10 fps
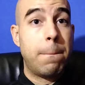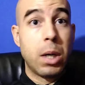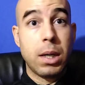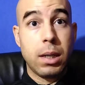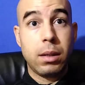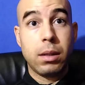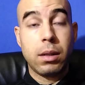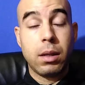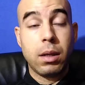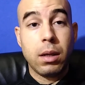But
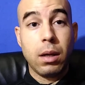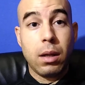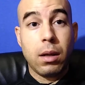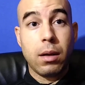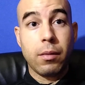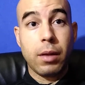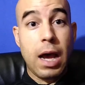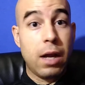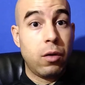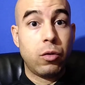
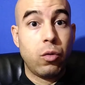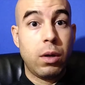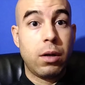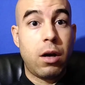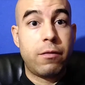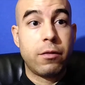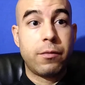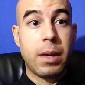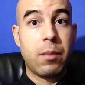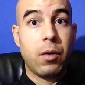I don't do it off of
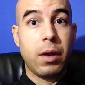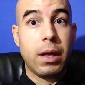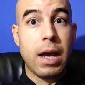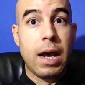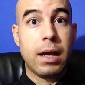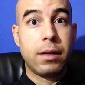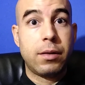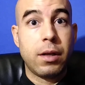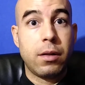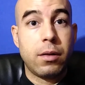memory. I
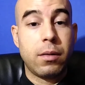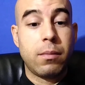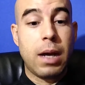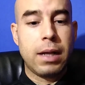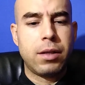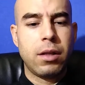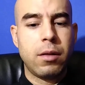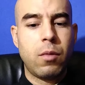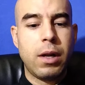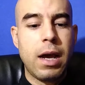tell
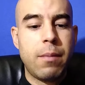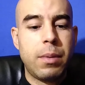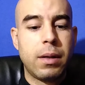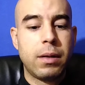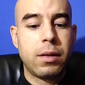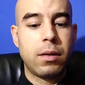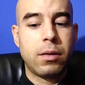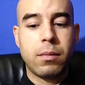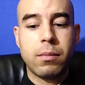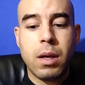them what happened. I tell
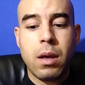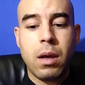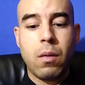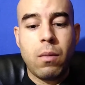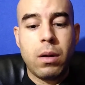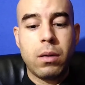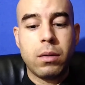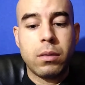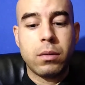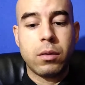them,
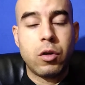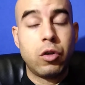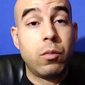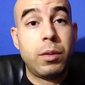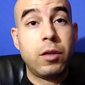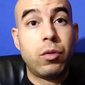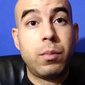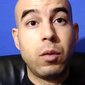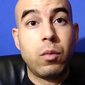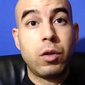well, could you please
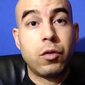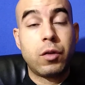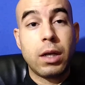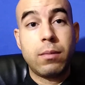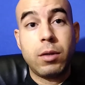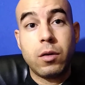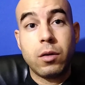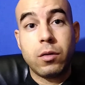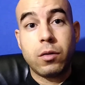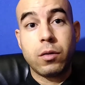repeat what you said
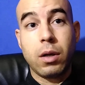because